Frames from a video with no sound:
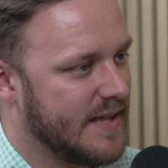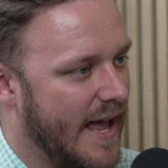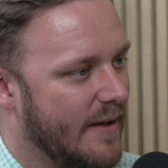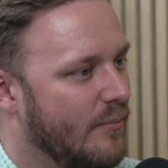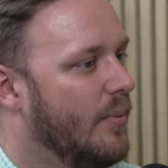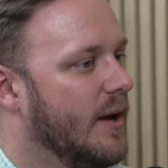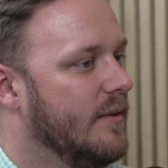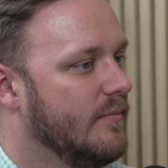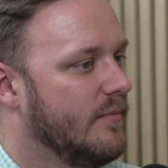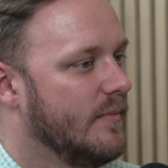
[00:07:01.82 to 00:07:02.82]
that, but
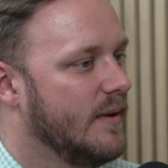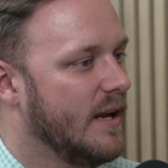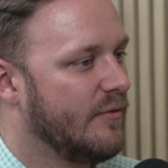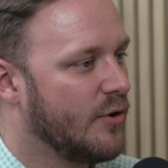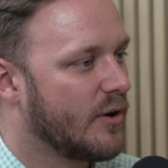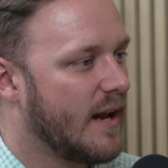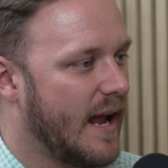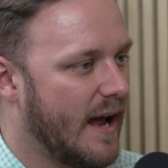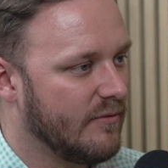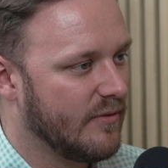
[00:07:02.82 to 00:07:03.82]
if you're going to
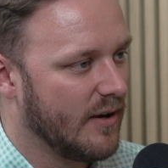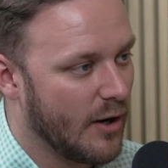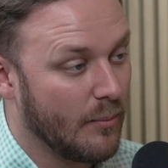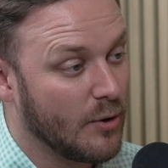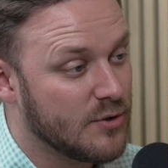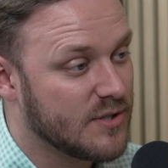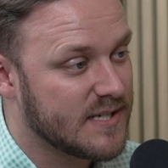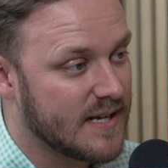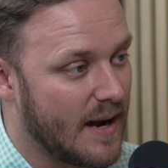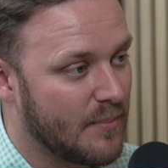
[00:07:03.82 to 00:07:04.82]
have an
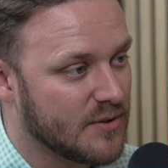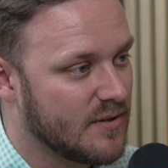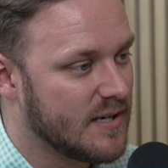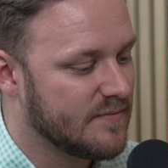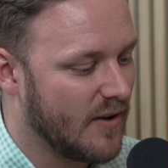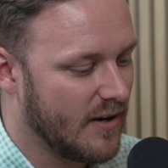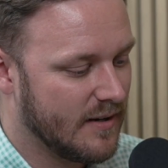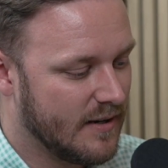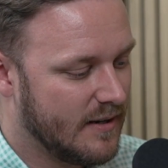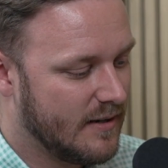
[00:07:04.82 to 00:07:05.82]
emergency and opportunities fund
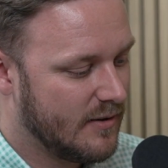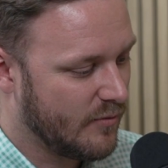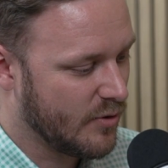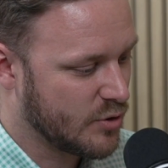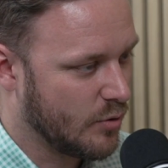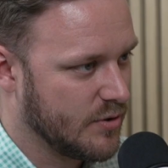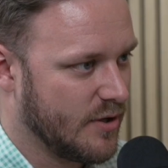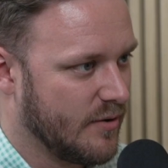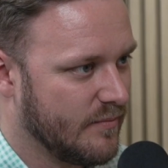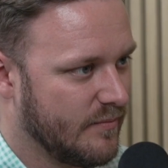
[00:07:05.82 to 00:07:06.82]
for the short
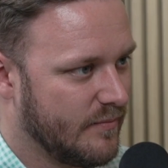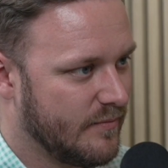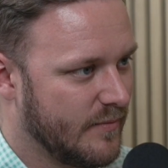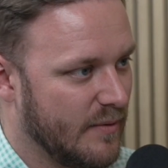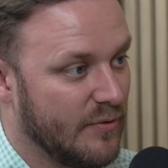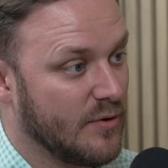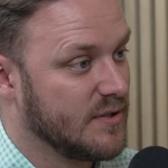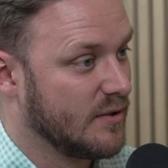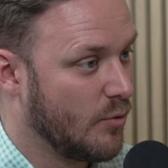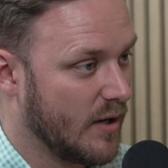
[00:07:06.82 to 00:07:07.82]
term, if there's
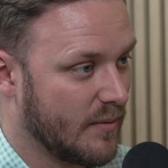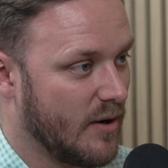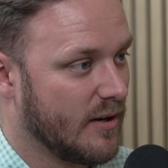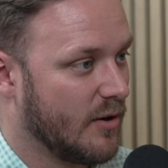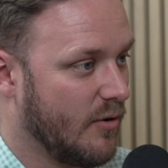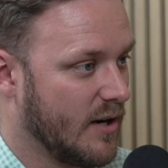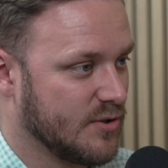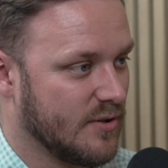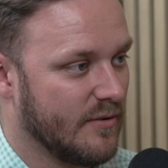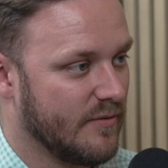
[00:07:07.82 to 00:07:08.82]
a quick market
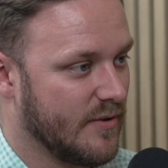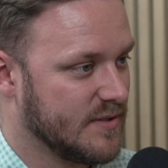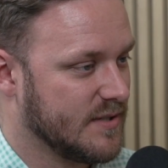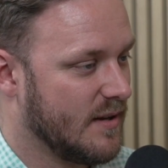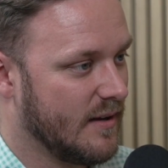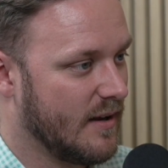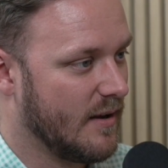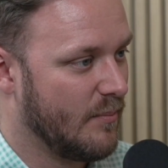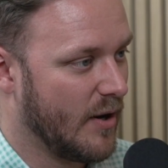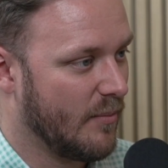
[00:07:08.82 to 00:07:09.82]
correction or if there's
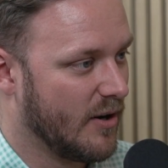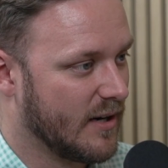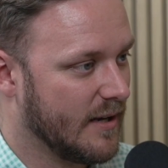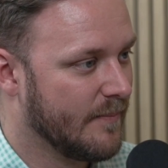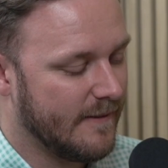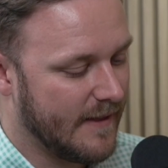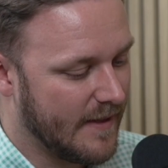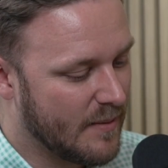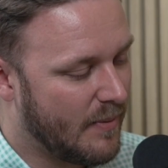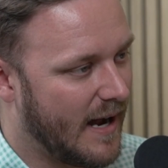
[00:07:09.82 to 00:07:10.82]
a bear market,
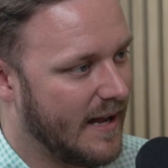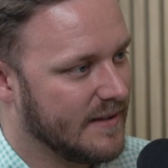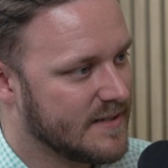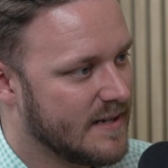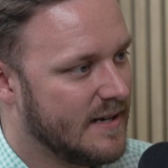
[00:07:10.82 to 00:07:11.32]
then the bonds,